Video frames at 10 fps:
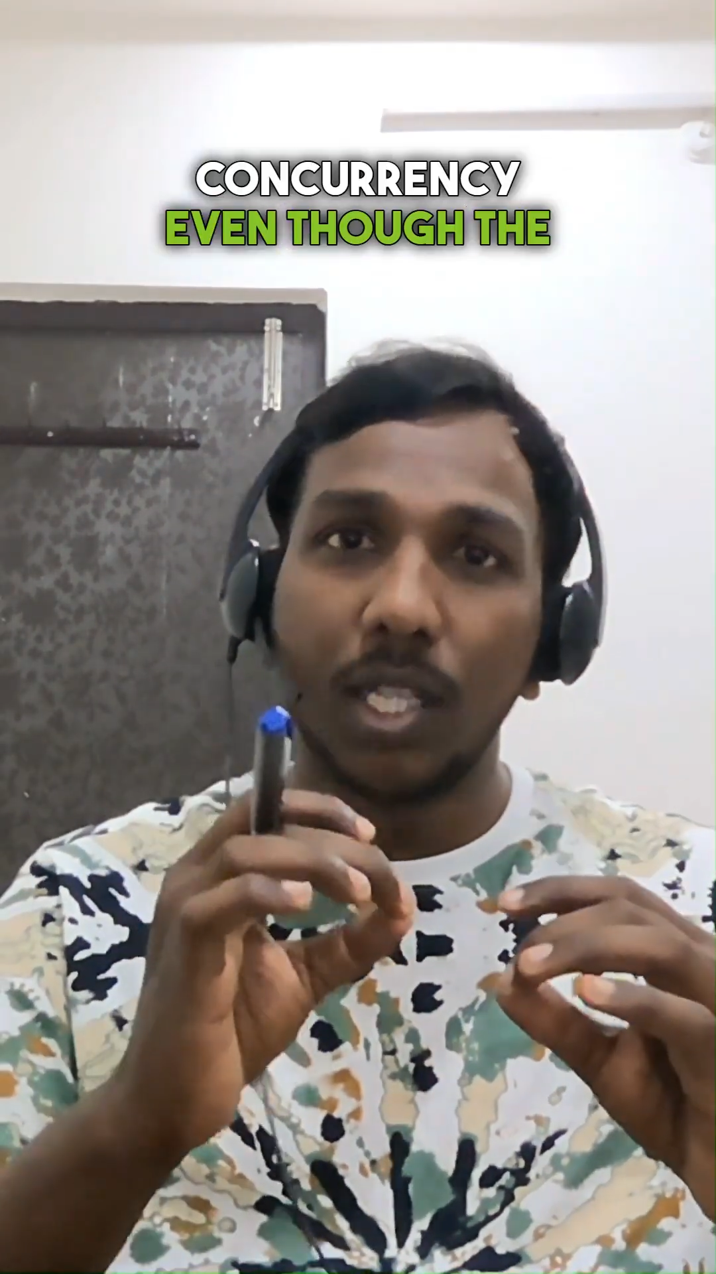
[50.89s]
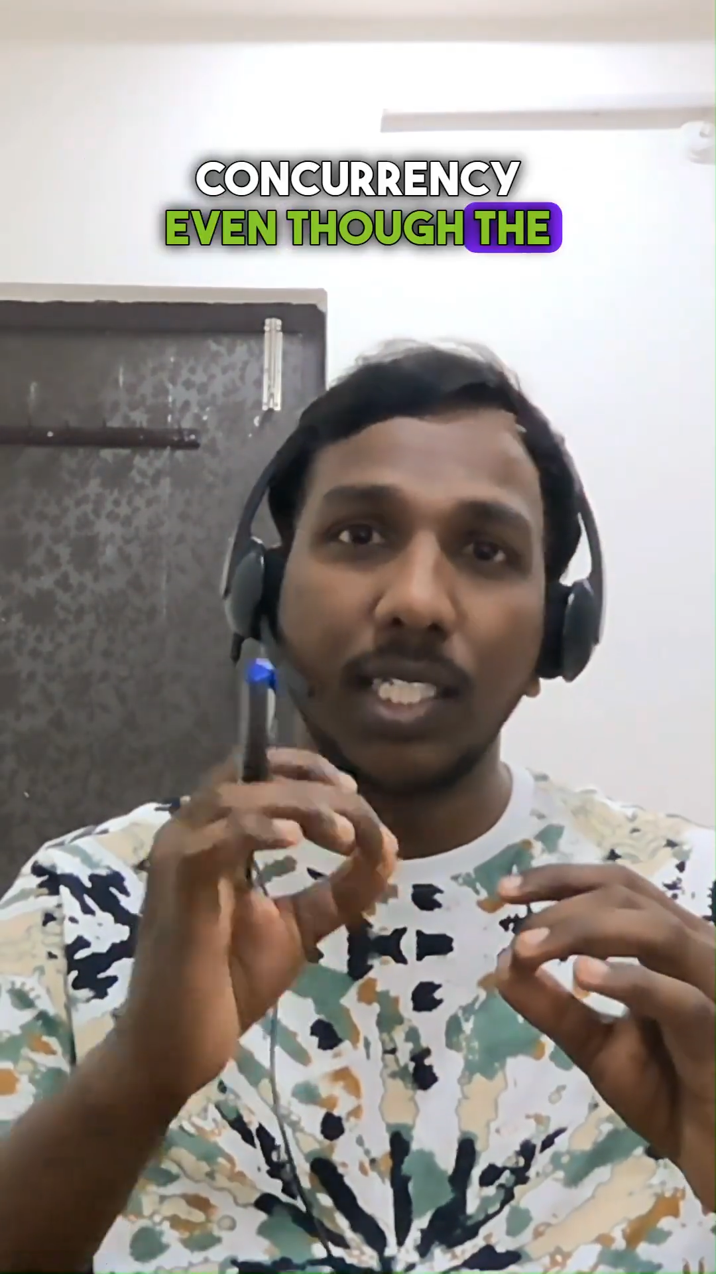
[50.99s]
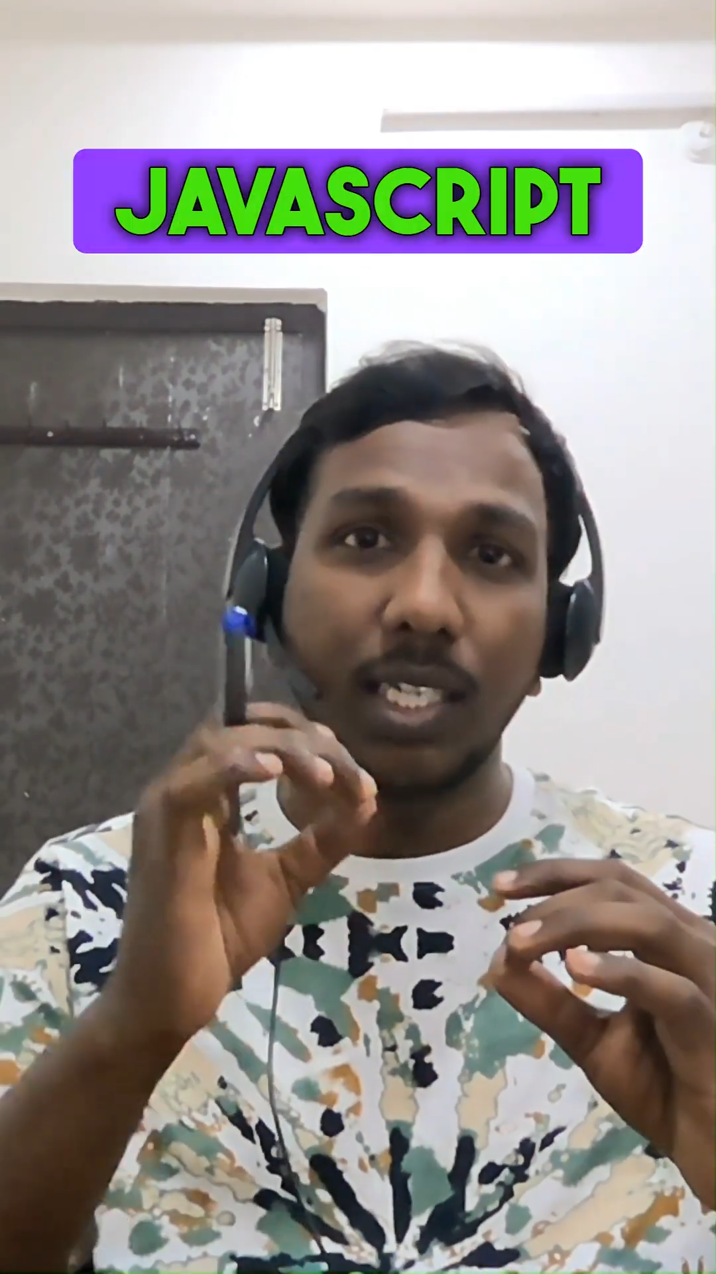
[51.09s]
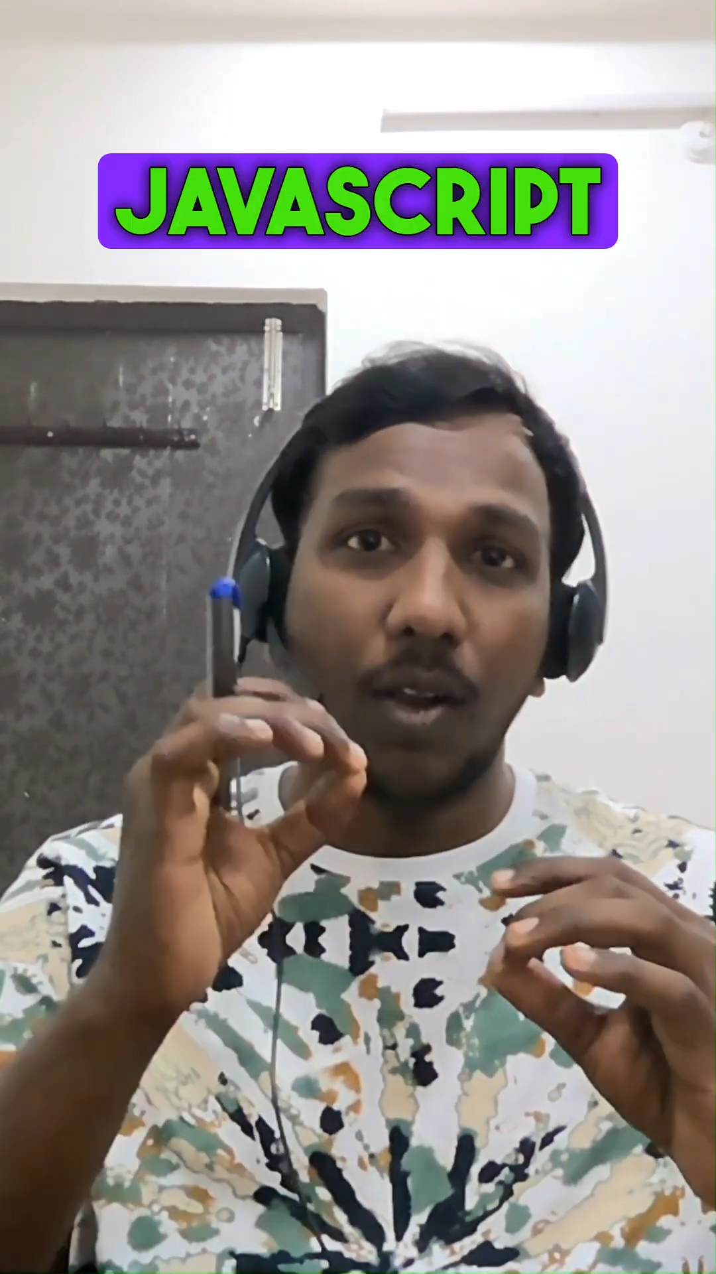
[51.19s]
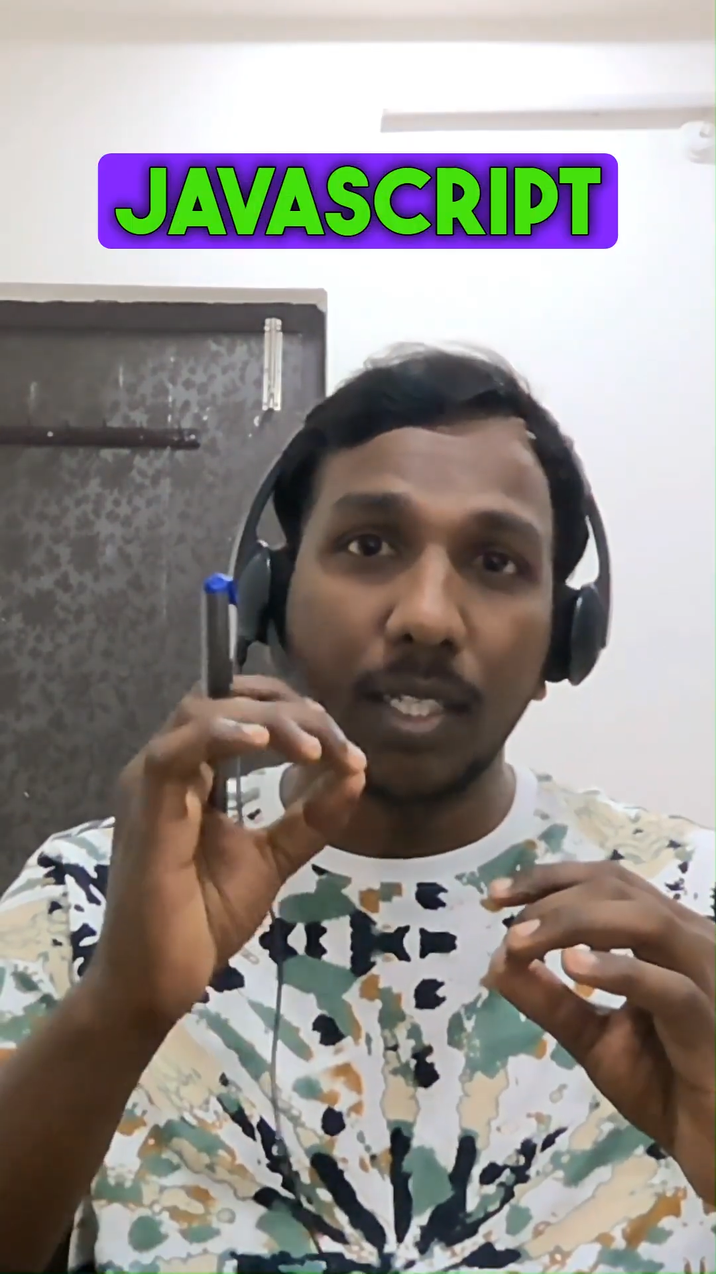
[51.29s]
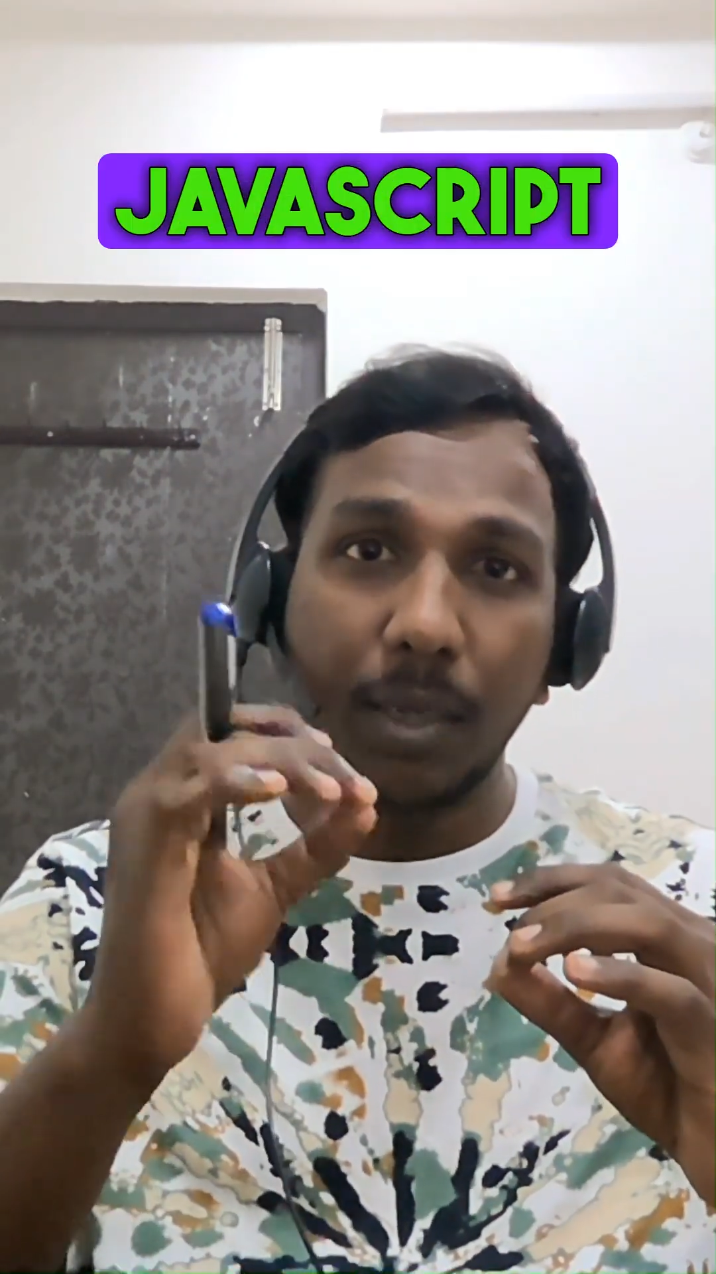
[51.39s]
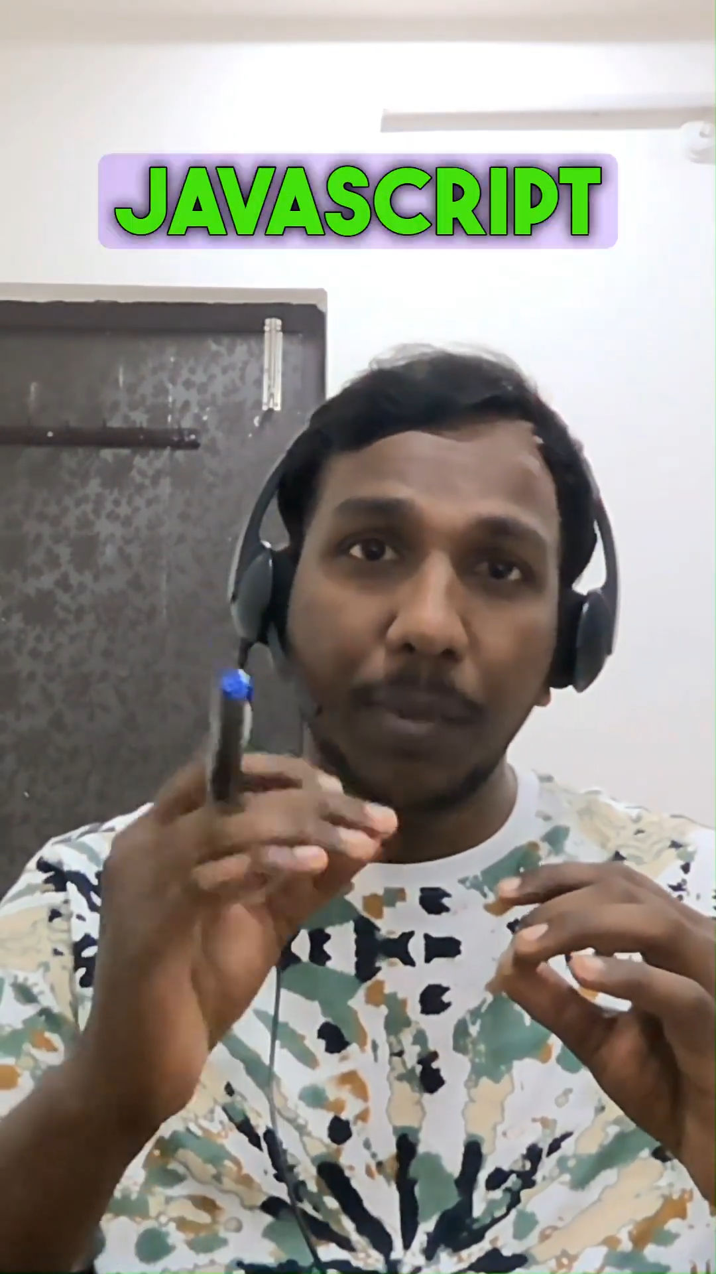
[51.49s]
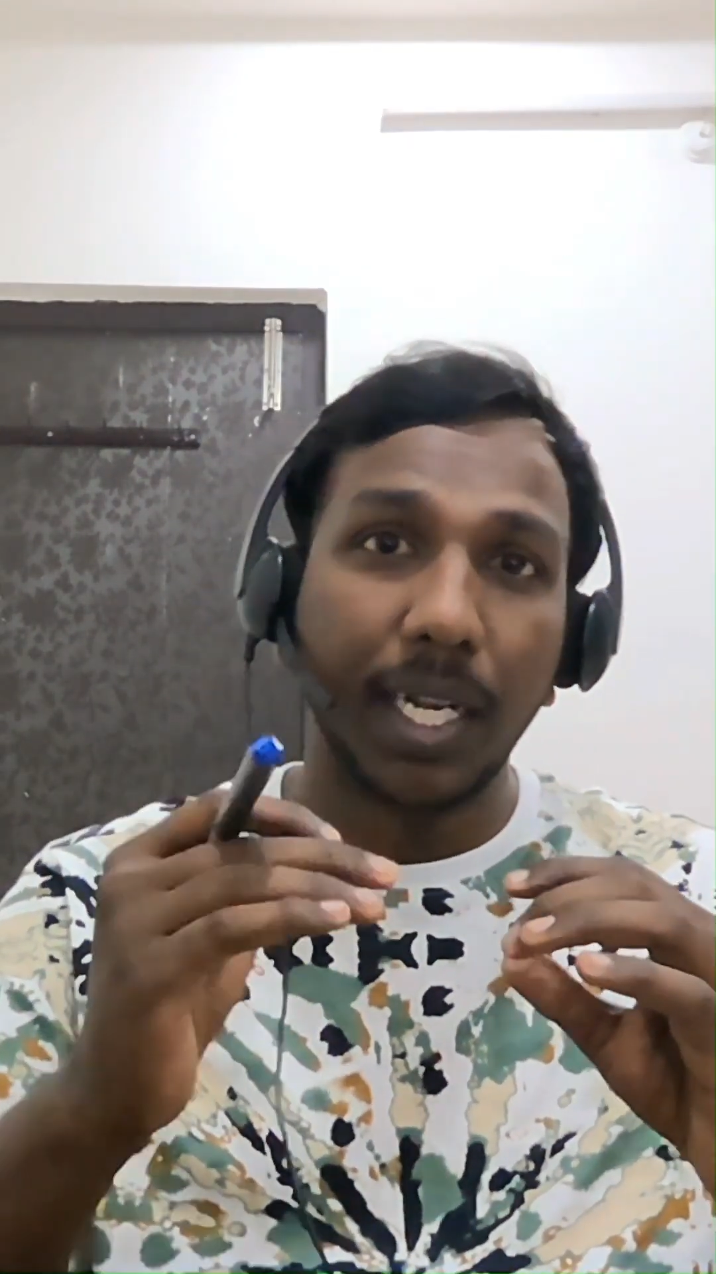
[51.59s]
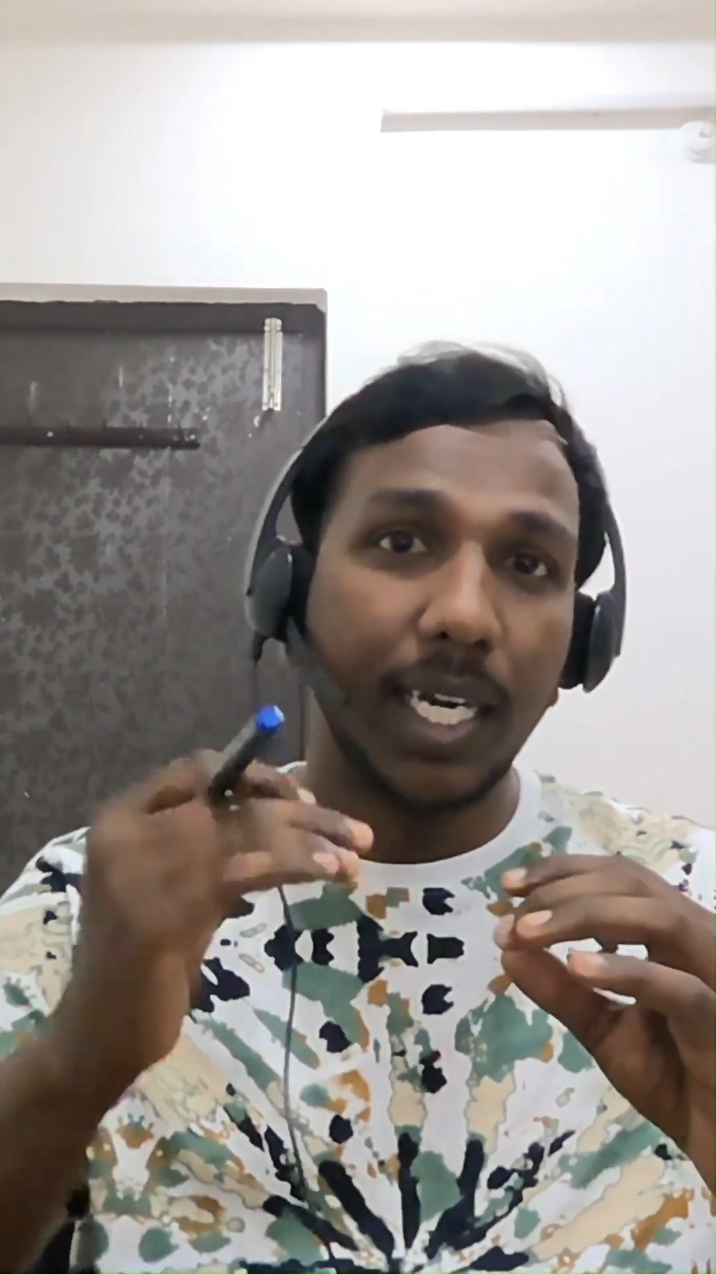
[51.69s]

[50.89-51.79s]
the JavaScript